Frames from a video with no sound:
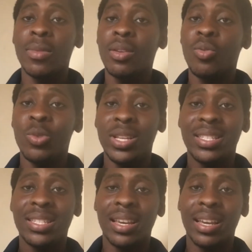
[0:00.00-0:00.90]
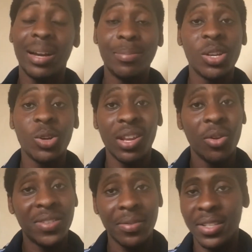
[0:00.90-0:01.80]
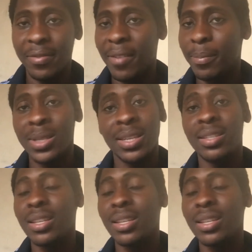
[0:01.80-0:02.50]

with a capital gain of 75%.